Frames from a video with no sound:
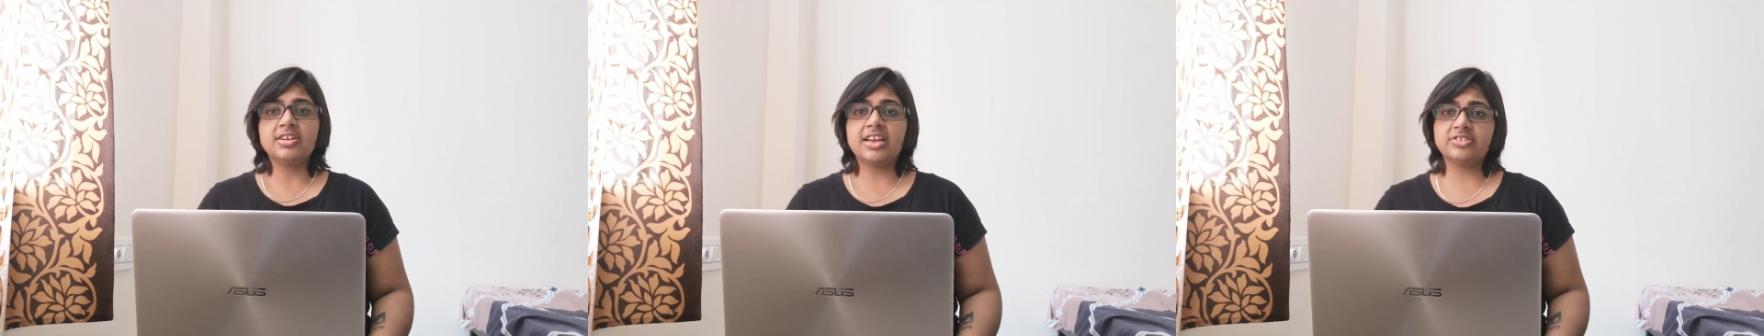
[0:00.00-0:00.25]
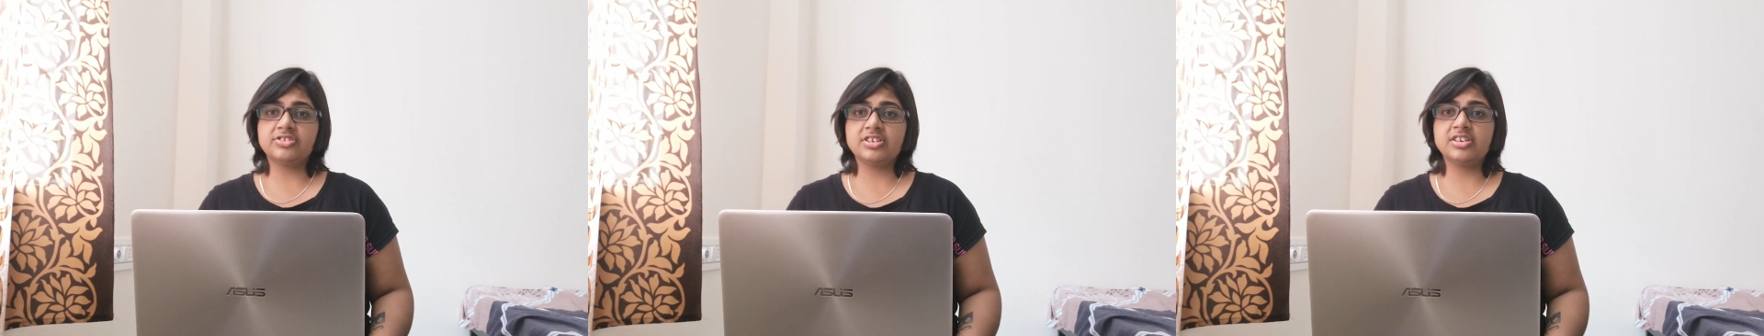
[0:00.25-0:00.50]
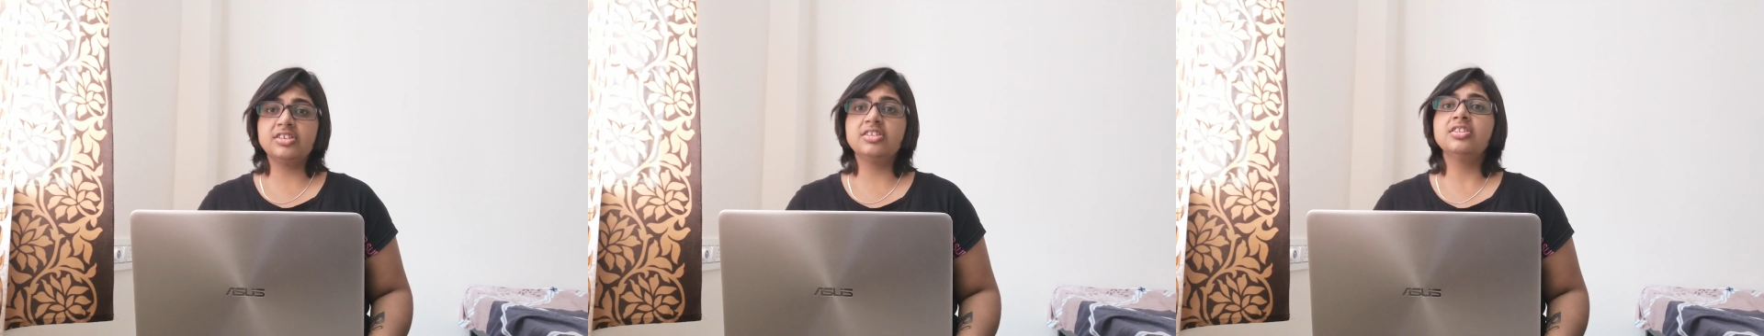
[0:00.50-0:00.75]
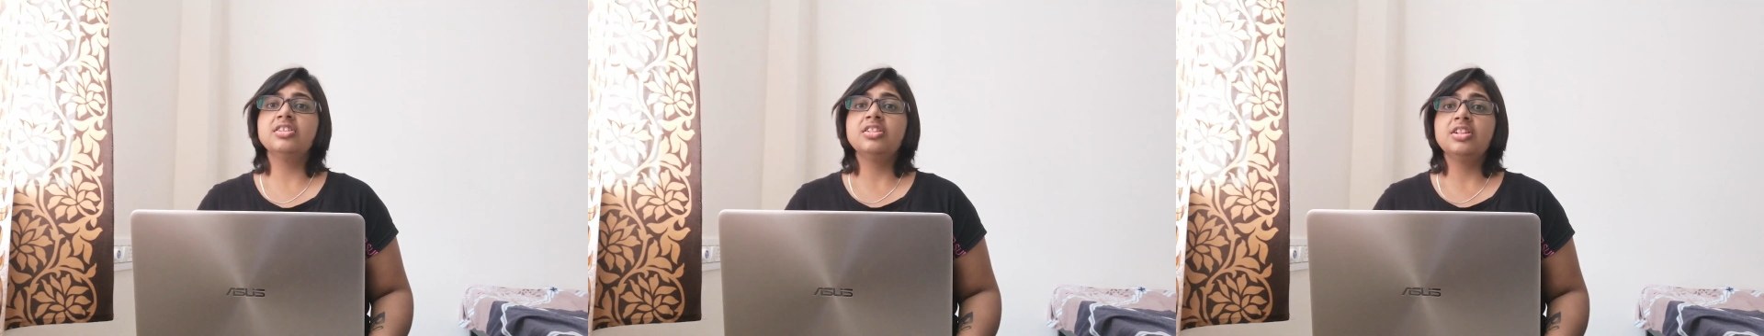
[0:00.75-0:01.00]
National
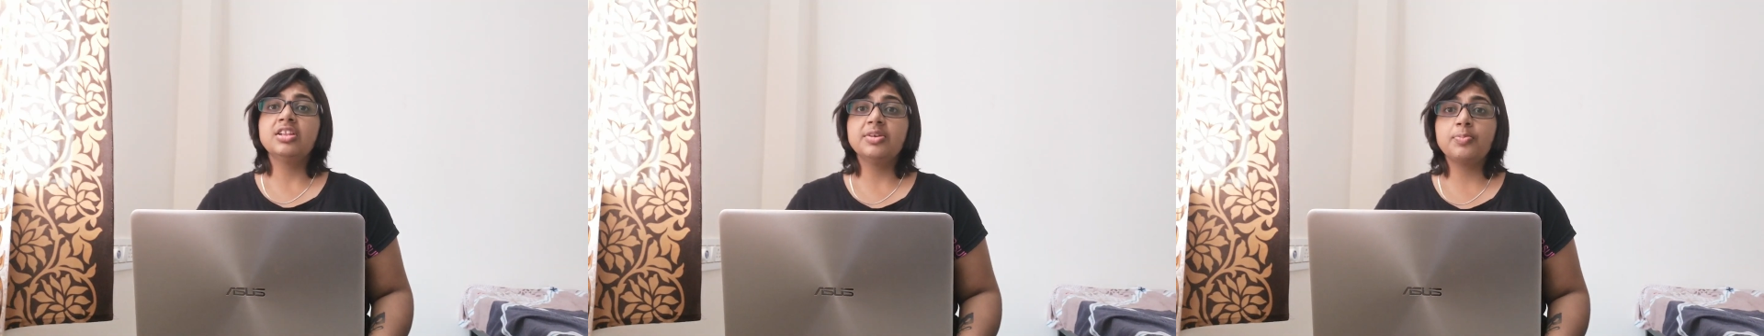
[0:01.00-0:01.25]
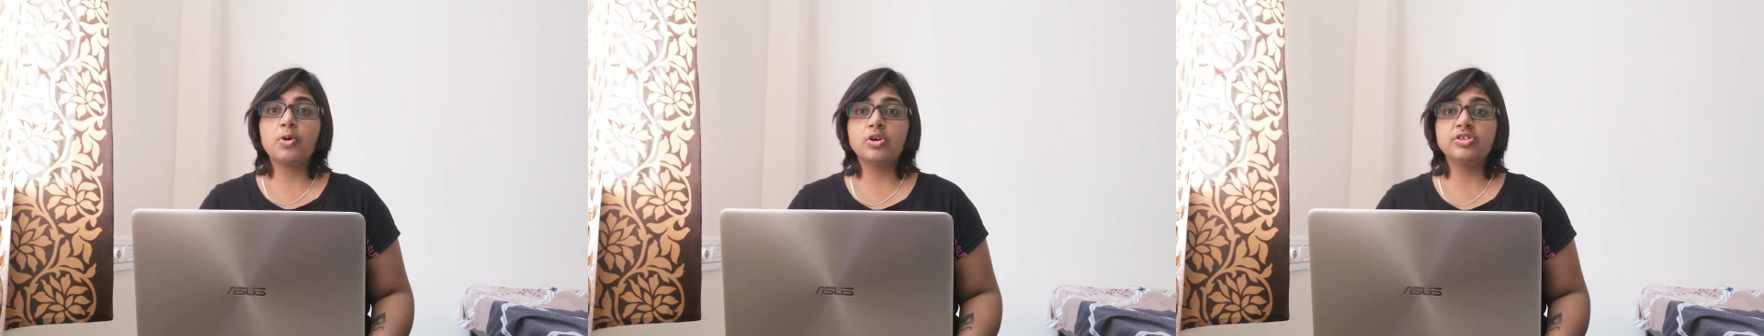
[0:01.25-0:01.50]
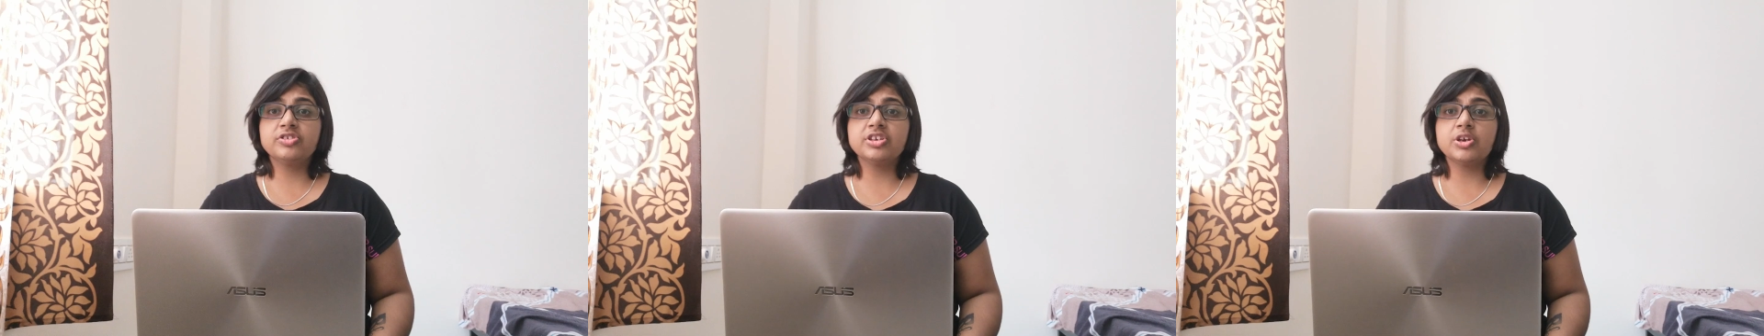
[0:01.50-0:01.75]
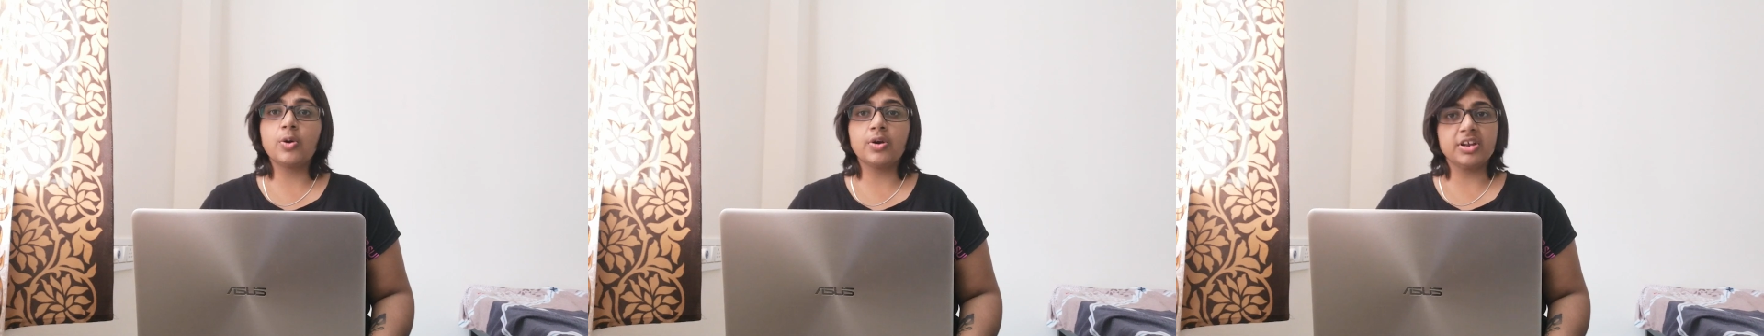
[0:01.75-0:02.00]

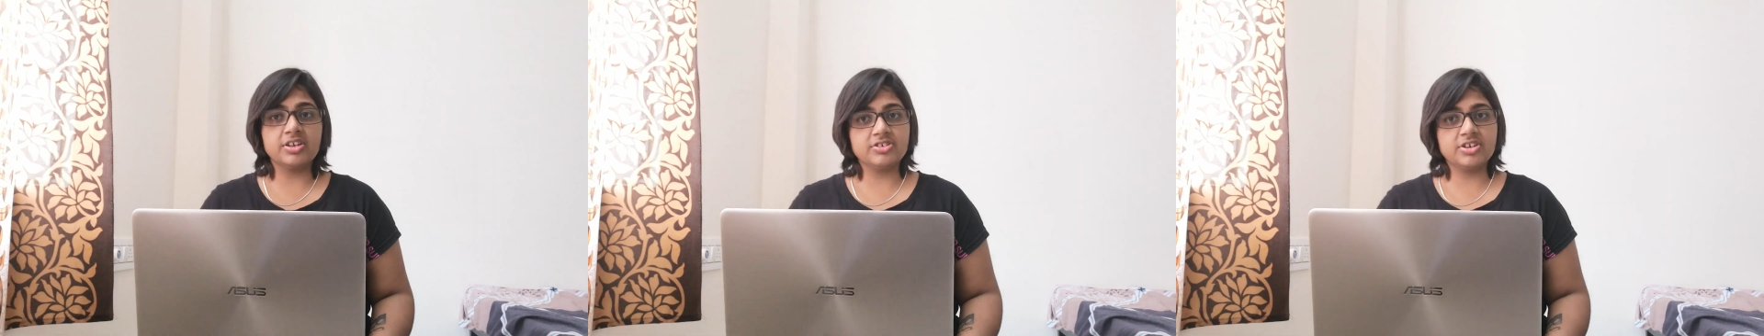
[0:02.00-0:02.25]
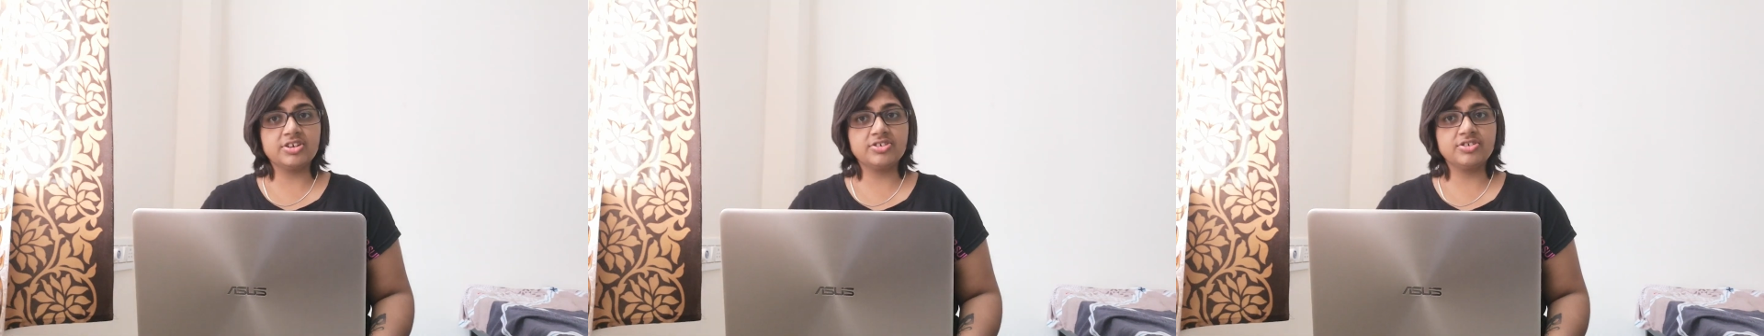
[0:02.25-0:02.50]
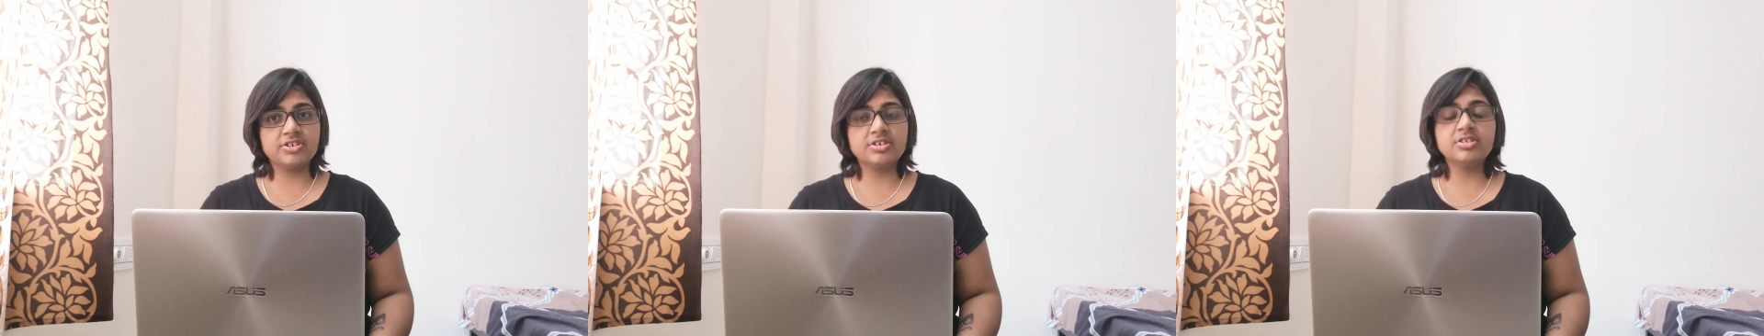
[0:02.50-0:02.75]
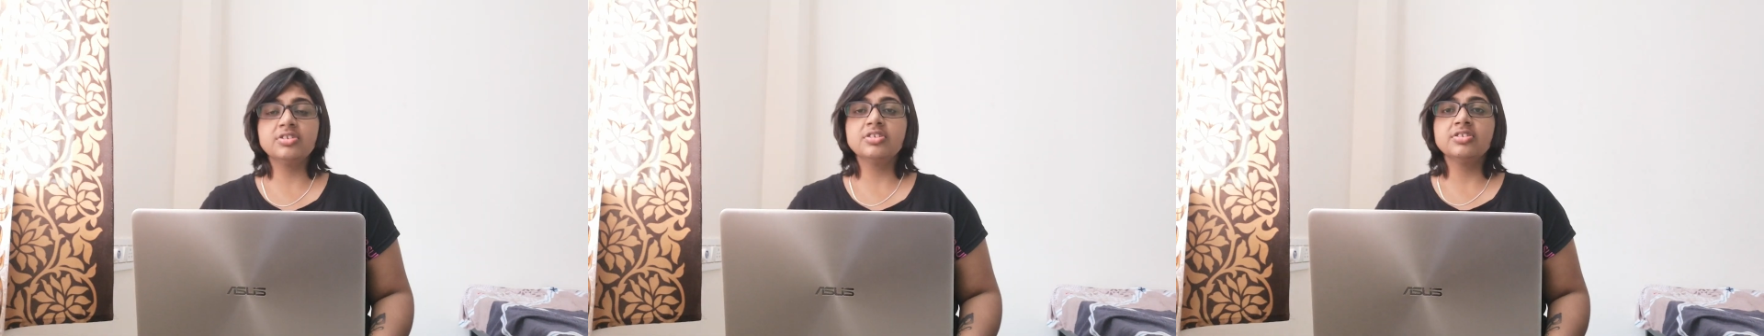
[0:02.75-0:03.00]
Policy on
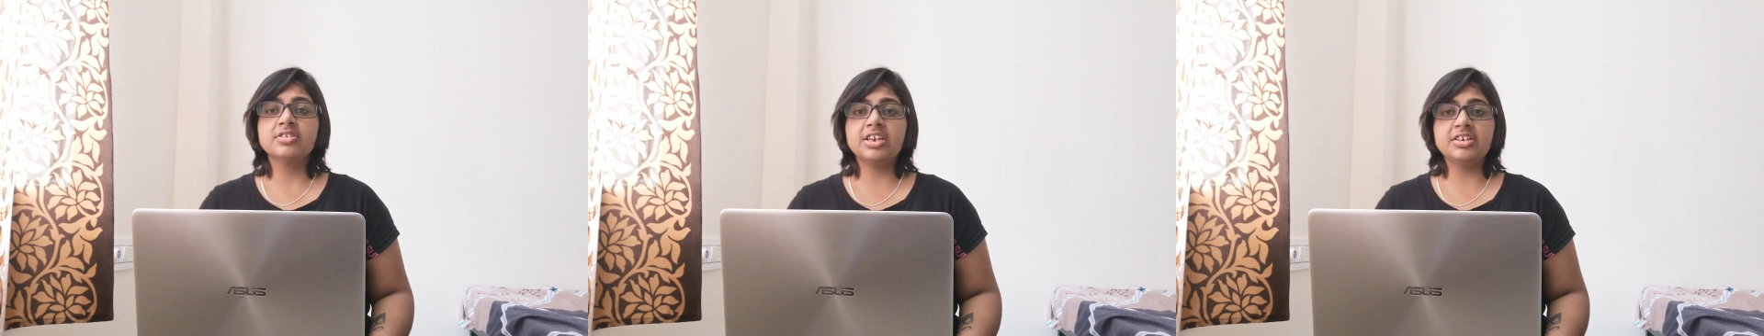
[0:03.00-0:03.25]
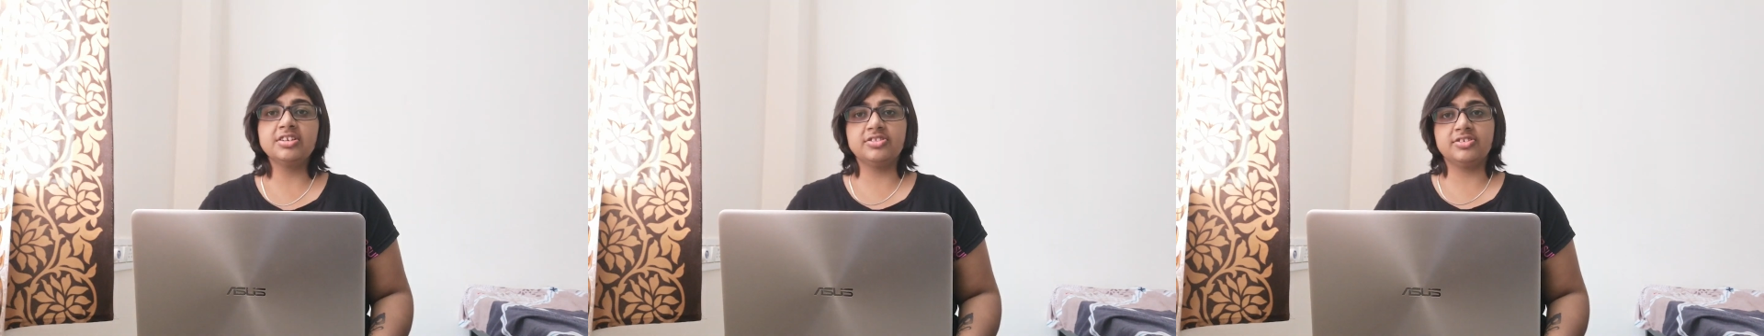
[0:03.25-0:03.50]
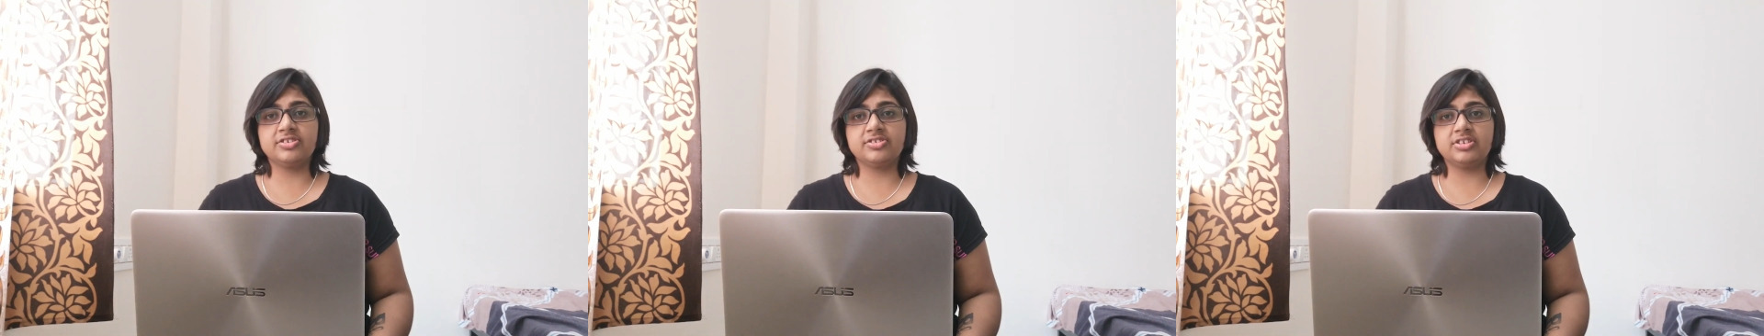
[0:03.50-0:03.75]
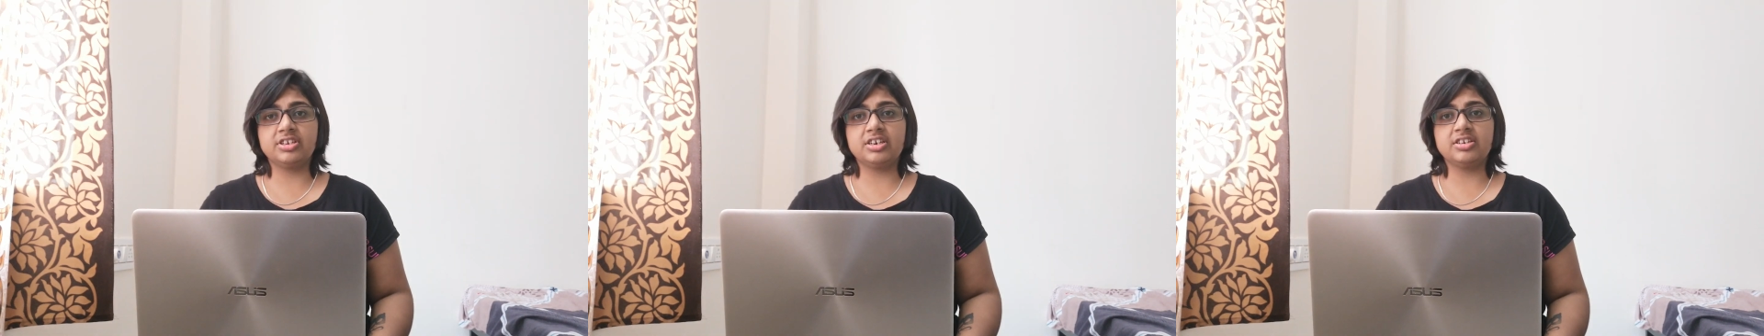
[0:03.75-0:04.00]
Education
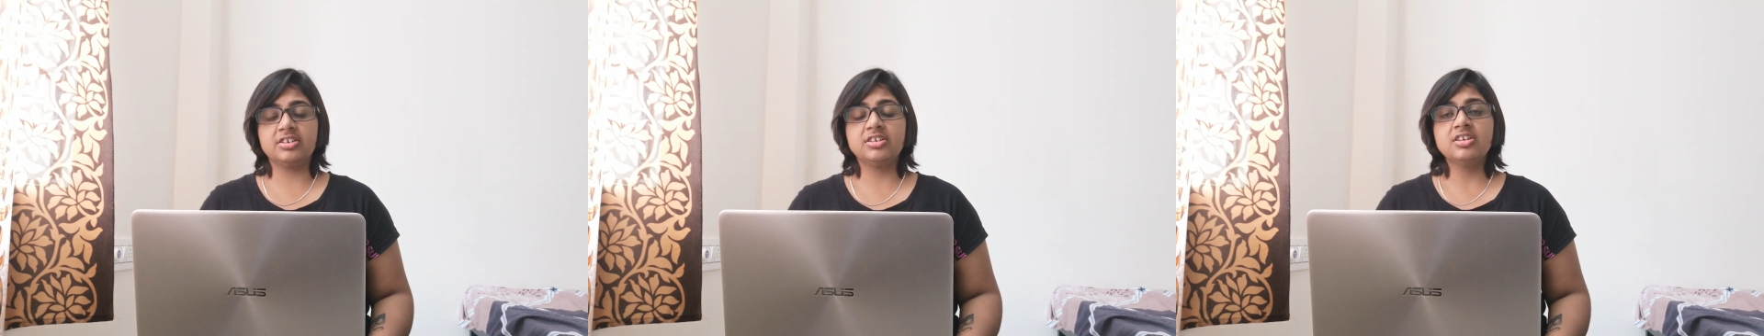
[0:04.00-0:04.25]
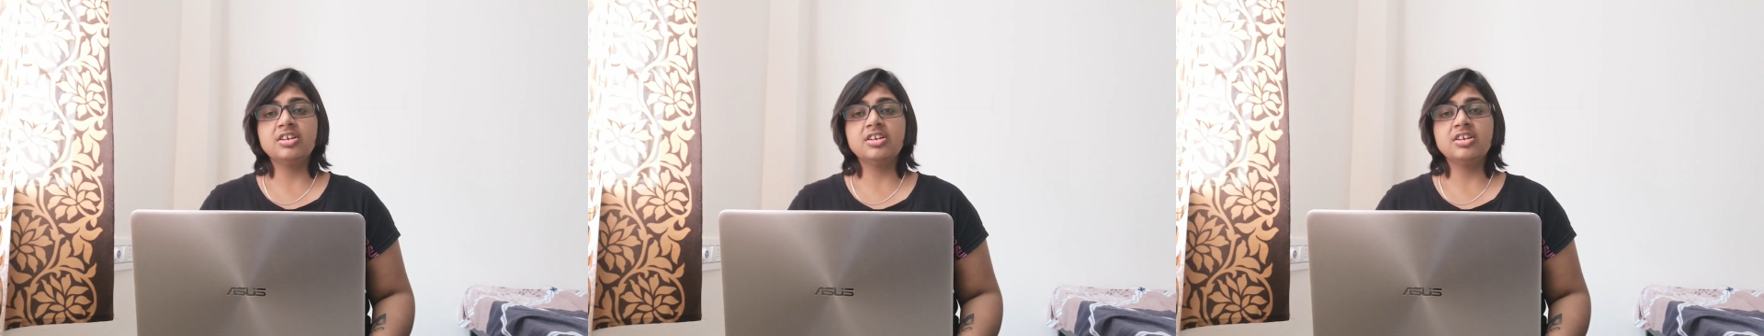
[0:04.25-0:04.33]
1968.